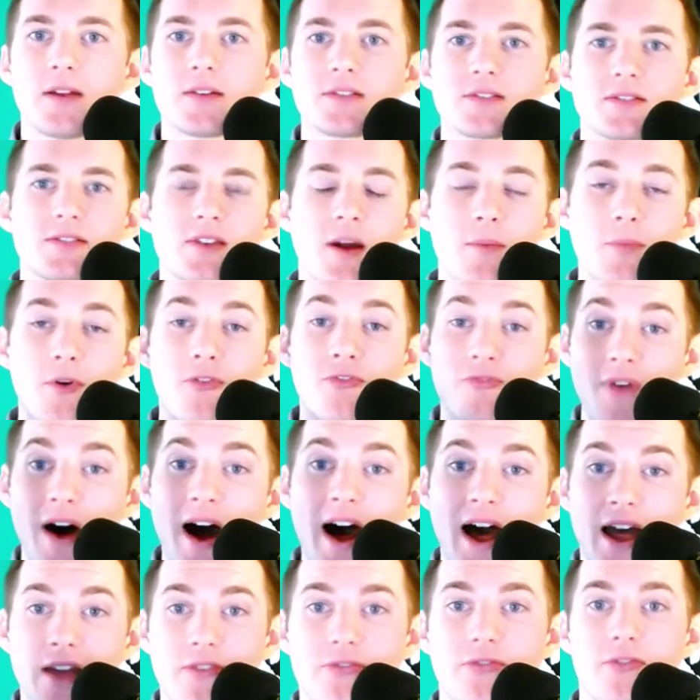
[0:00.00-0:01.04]
Number
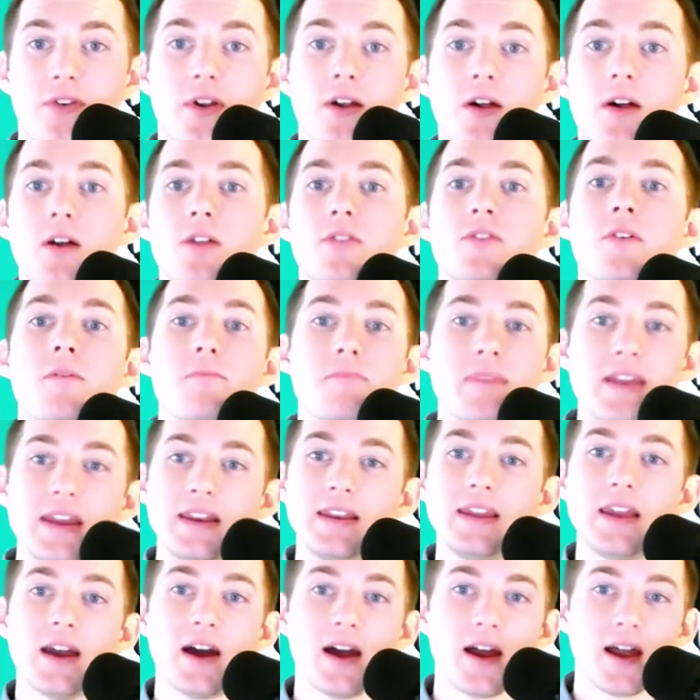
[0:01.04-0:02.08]
five. The
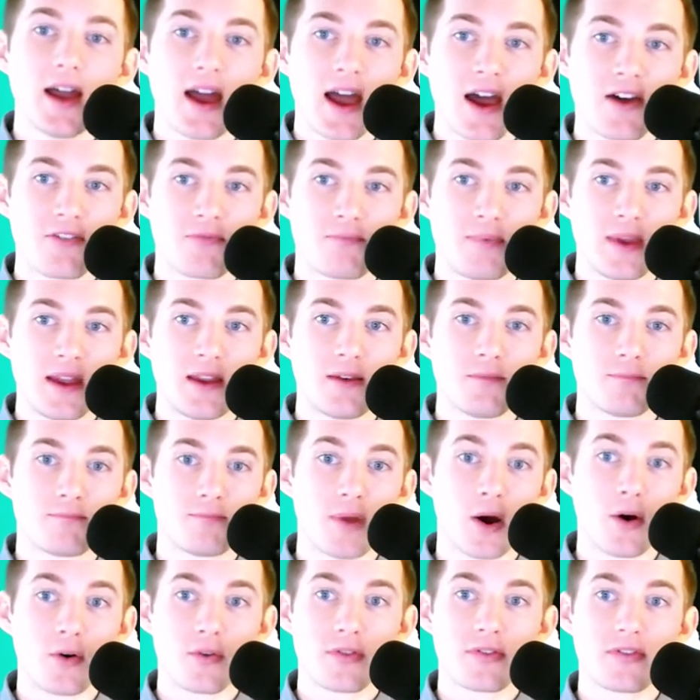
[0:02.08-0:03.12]
media have been
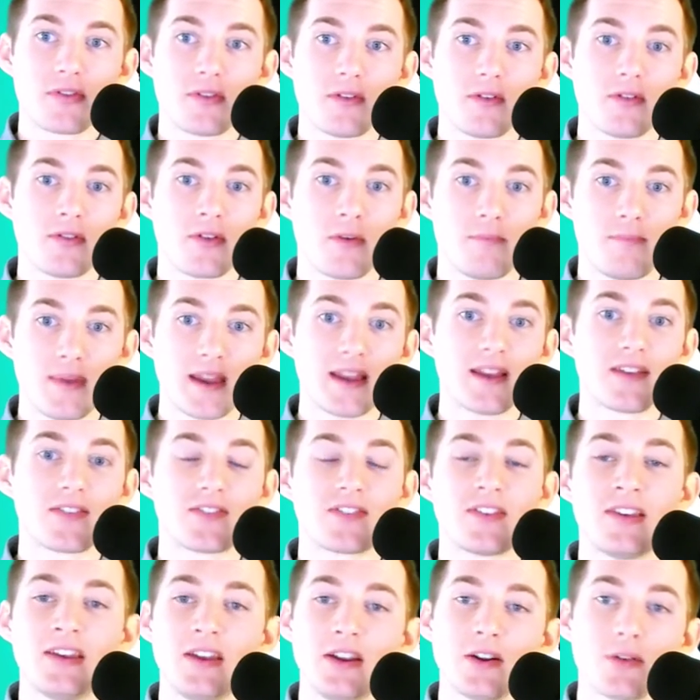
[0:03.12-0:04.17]
both the
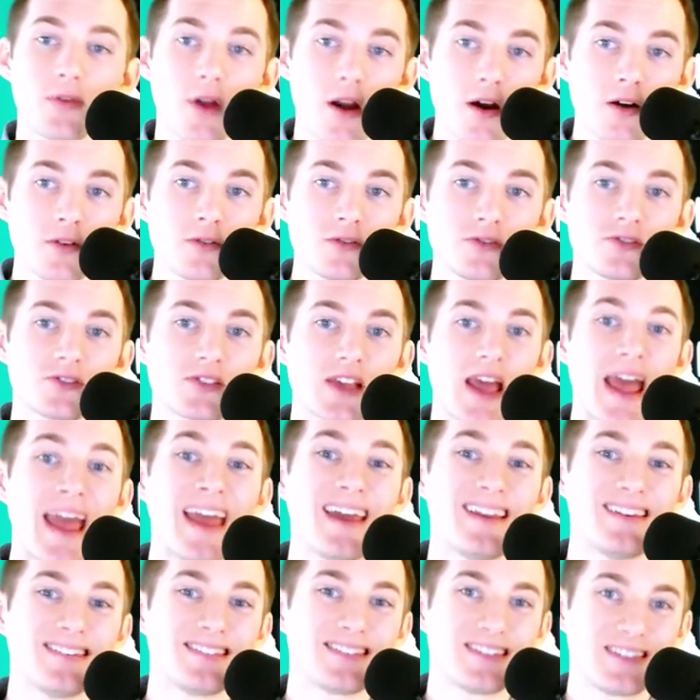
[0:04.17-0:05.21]
biggest heroes
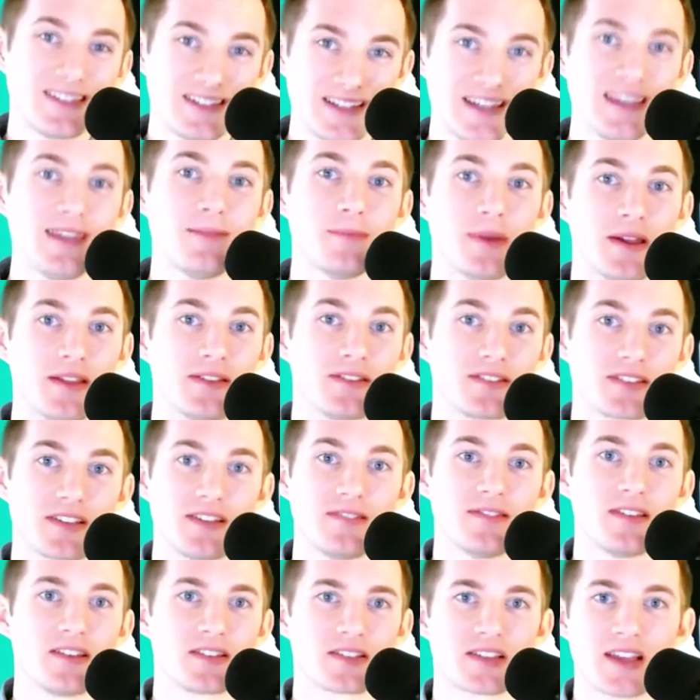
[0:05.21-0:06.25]
and demons in
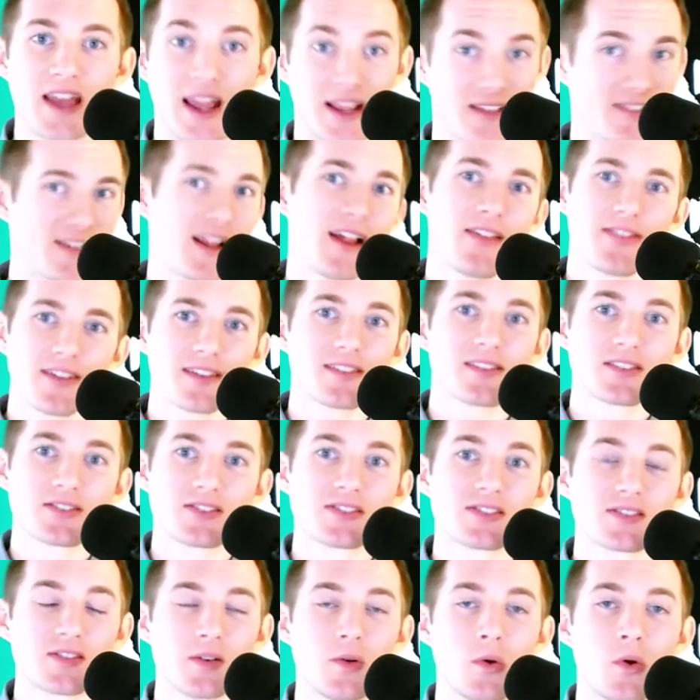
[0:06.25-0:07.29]
this case. I think this
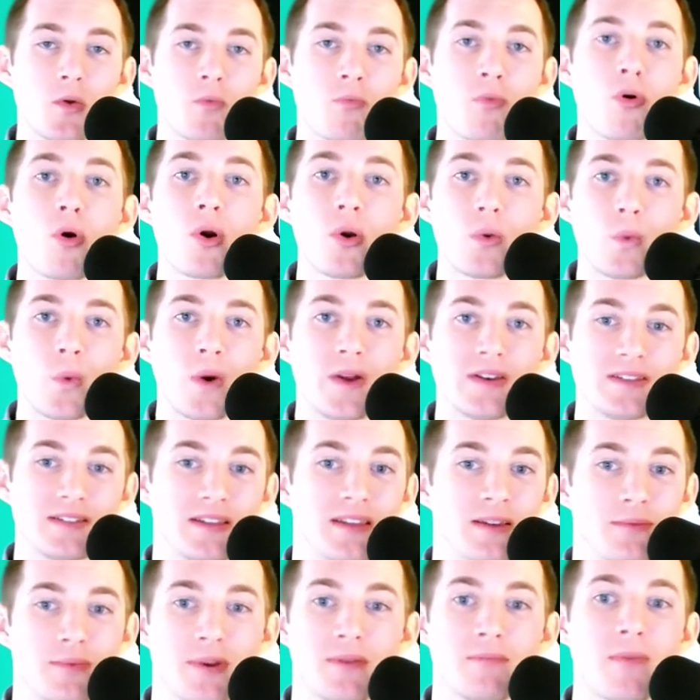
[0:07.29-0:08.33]
is an important one to
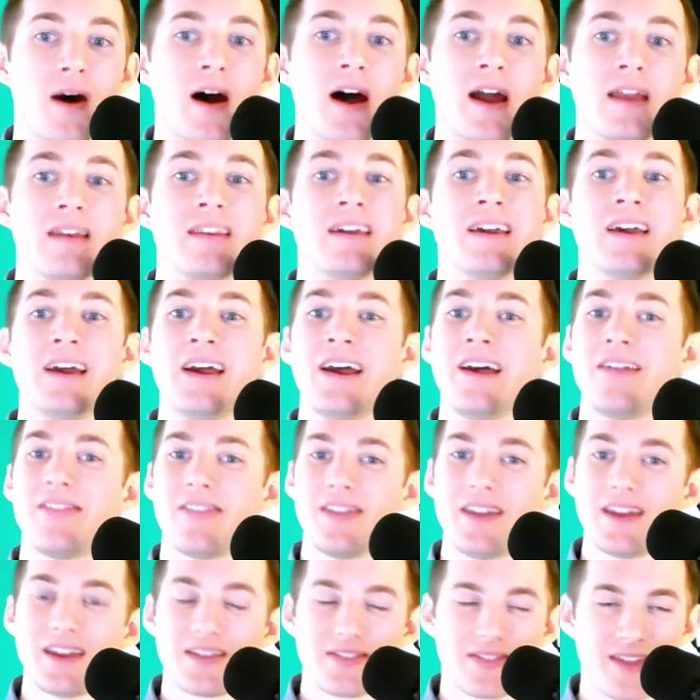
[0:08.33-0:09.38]
keep in mind,
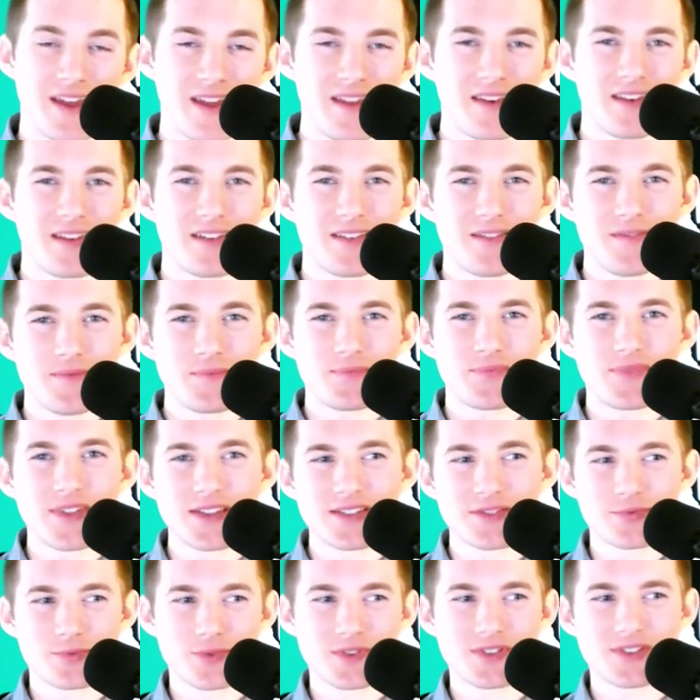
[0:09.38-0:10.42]
that
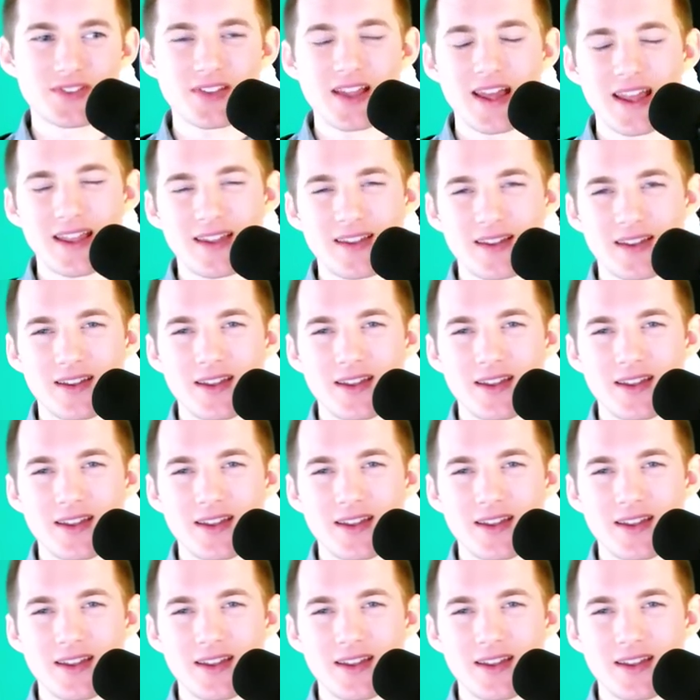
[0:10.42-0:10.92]
this was like